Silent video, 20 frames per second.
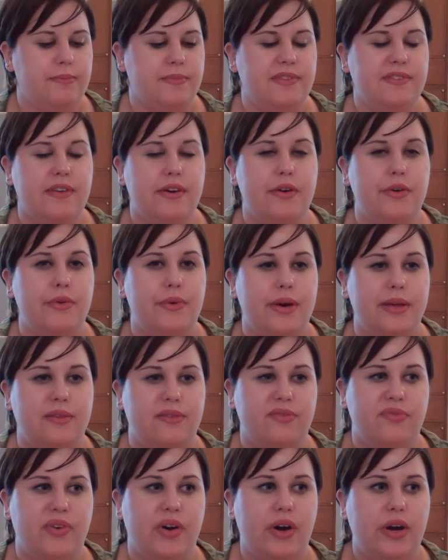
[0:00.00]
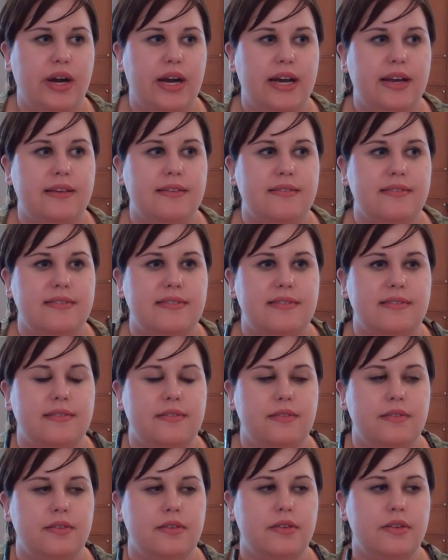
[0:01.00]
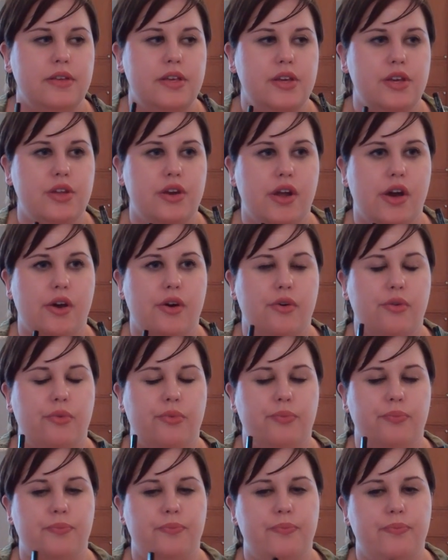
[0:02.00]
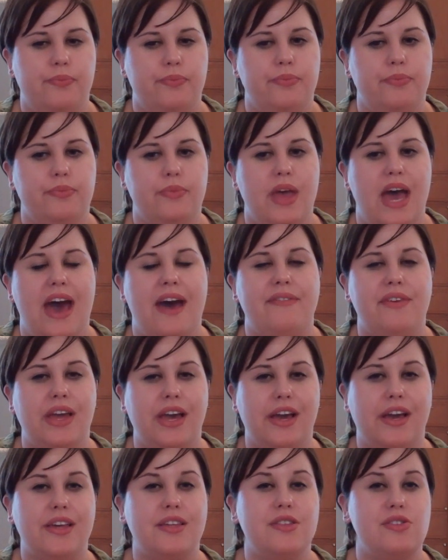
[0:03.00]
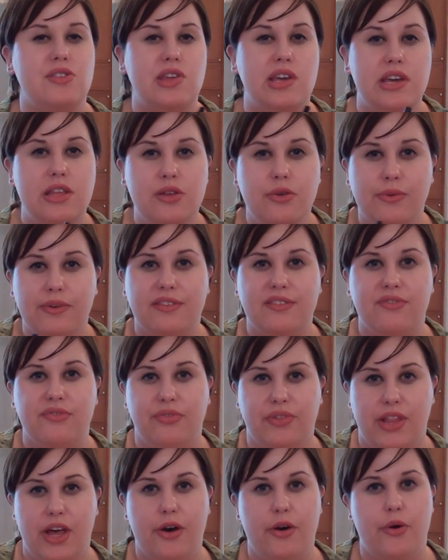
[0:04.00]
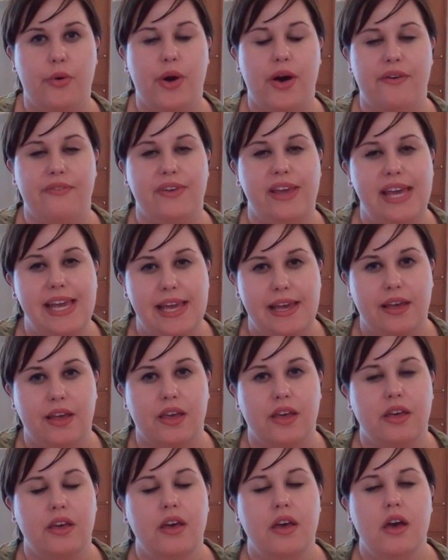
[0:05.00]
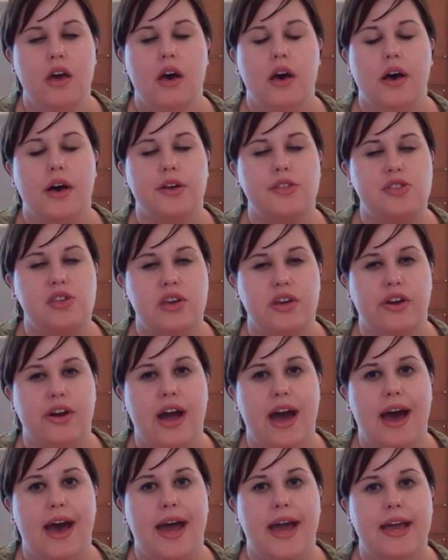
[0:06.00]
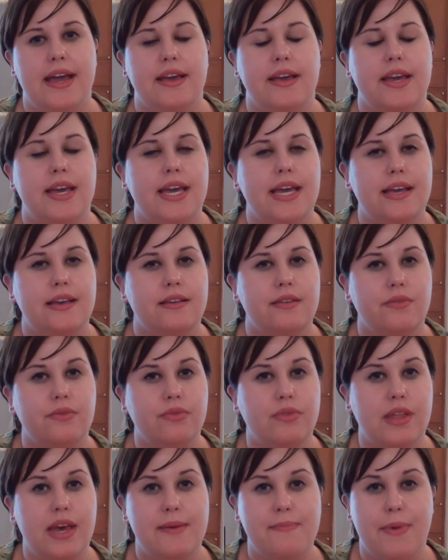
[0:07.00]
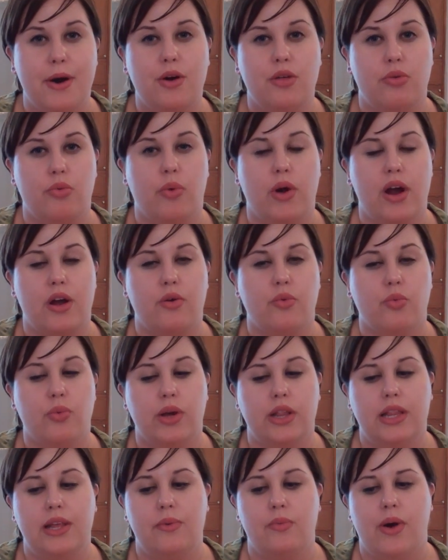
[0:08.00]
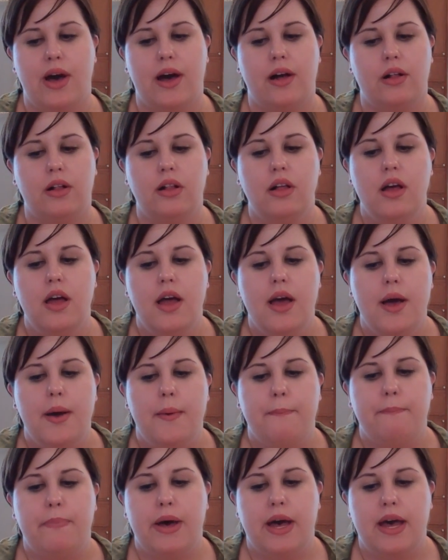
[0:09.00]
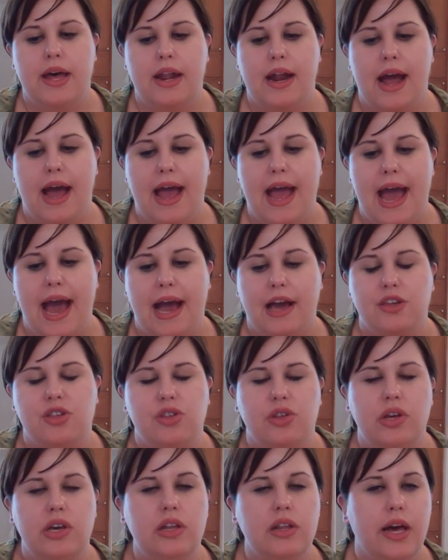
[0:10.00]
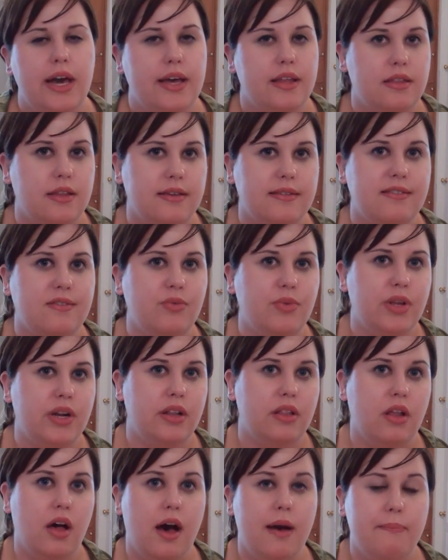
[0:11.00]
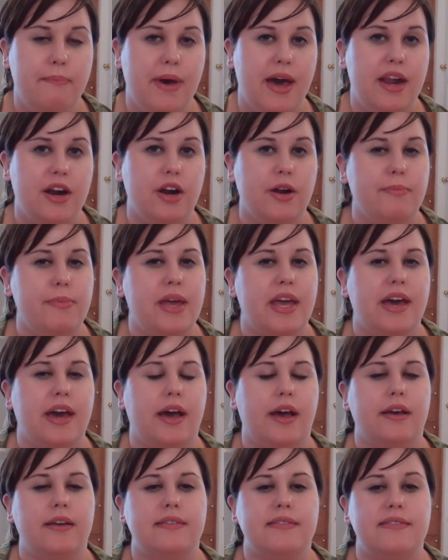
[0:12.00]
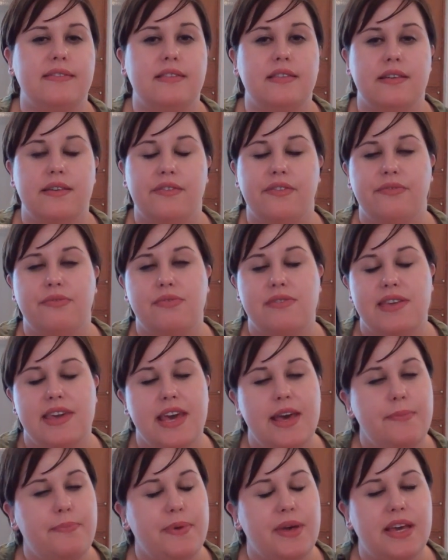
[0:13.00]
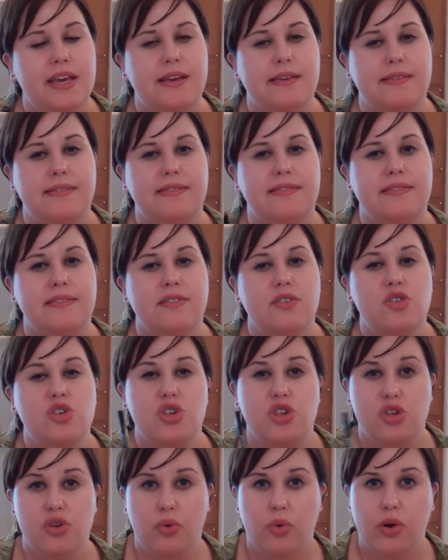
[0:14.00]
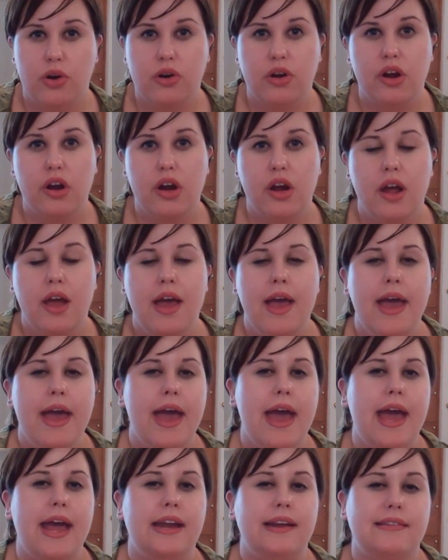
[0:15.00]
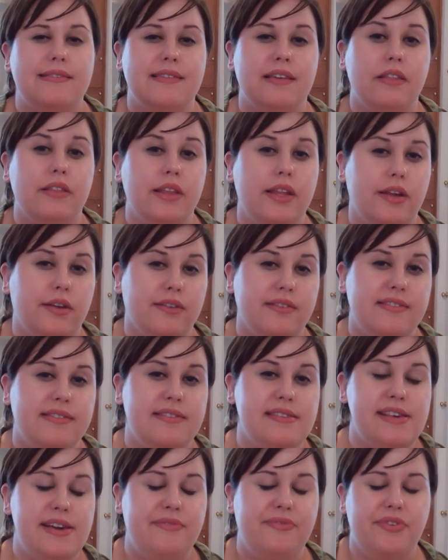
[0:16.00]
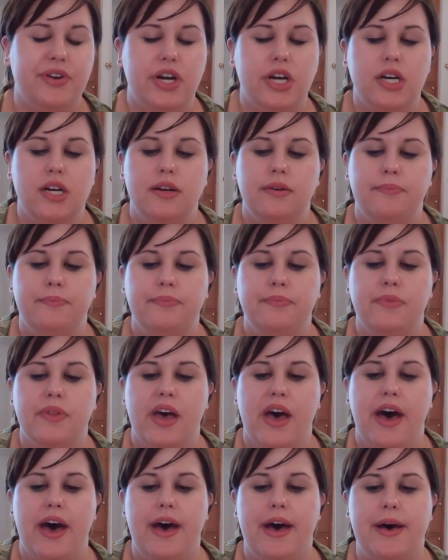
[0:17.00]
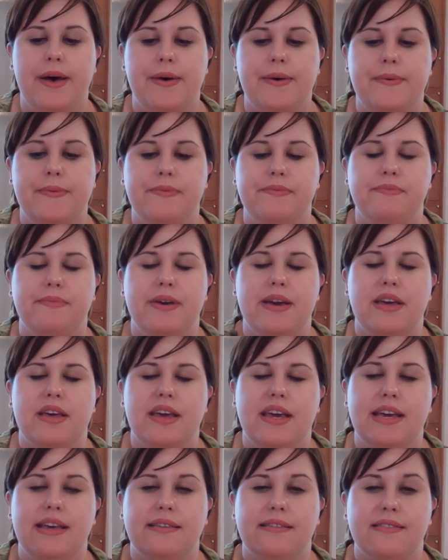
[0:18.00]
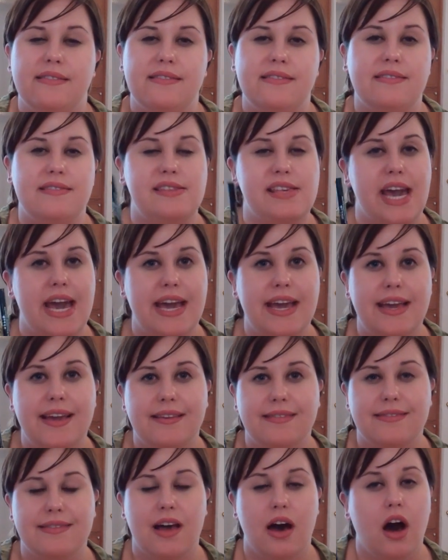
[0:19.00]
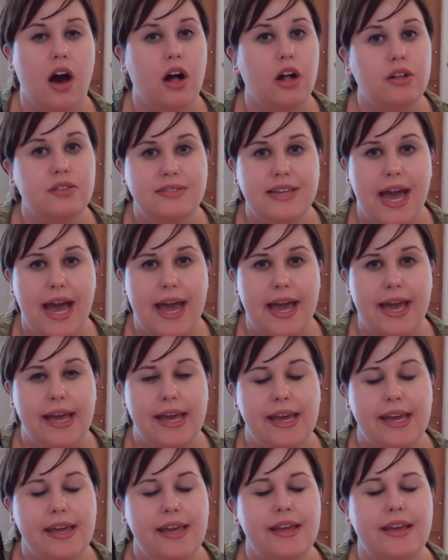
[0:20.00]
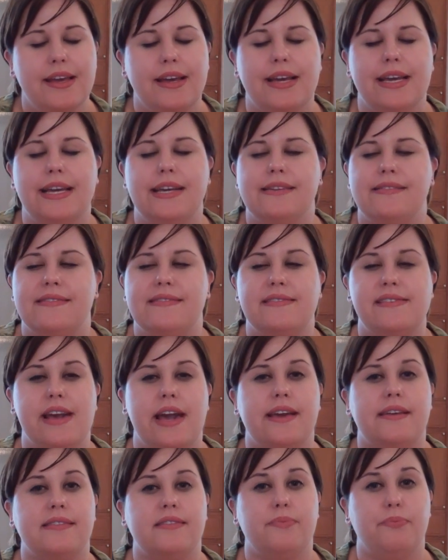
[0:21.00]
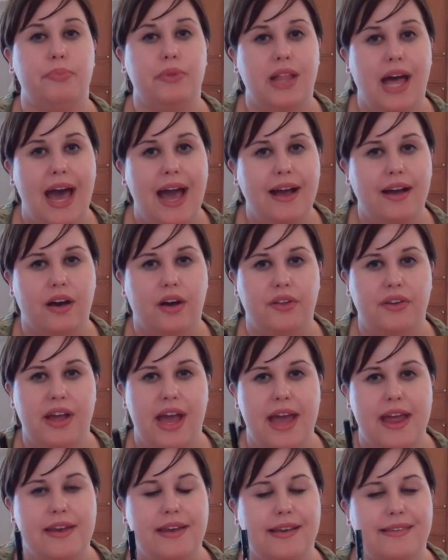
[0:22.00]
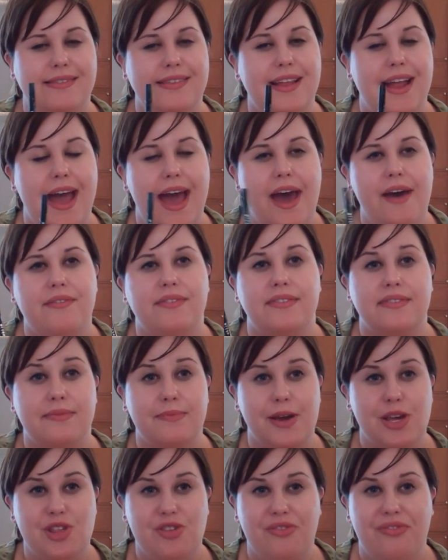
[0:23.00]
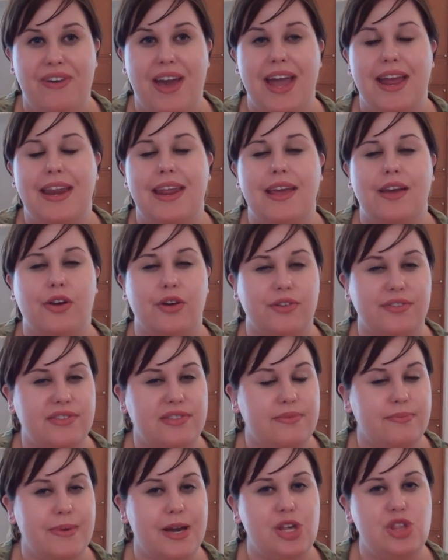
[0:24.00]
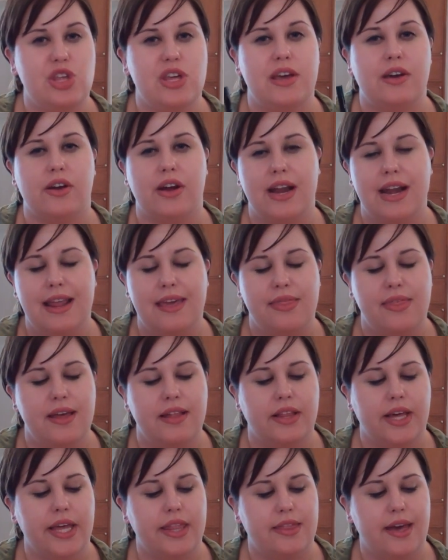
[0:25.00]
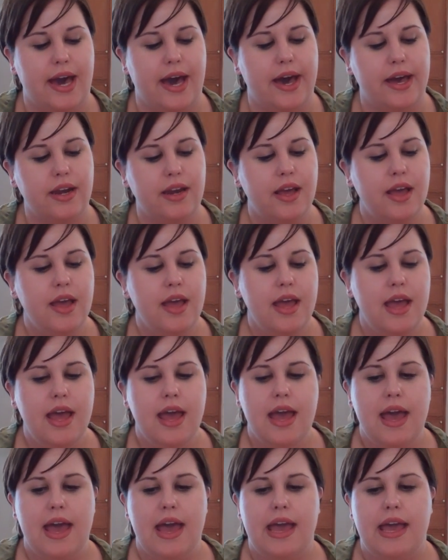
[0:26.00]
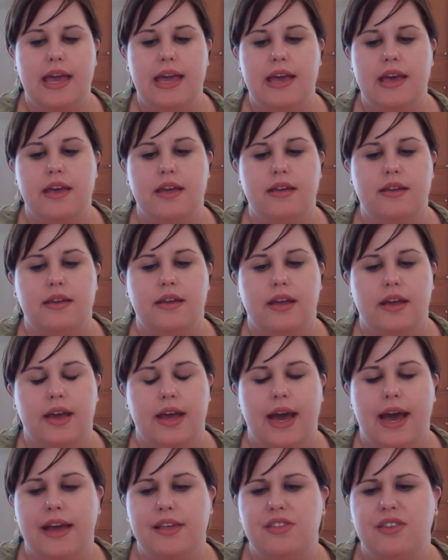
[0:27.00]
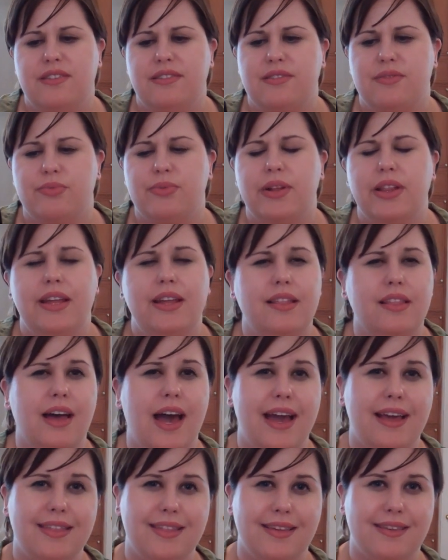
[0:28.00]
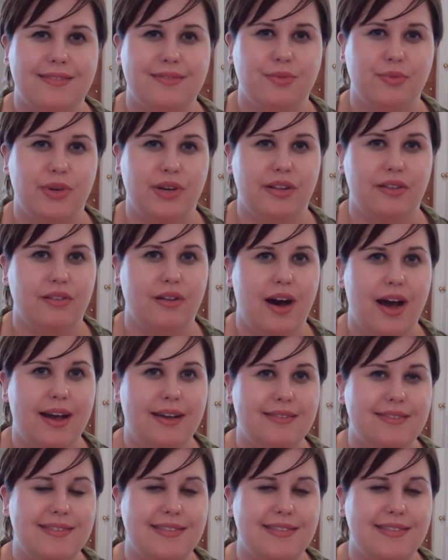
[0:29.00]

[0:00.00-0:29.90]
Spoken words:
So as far as, you know, having a continuous flow of ink onto your eye, they both work really well. But I actually like this one a lot better because the tip is shorter and it's a little stiffer. It stays all day. It stays black all day. It doesn't have as much fading or smudging or anything like that. And I just really like this one a lot.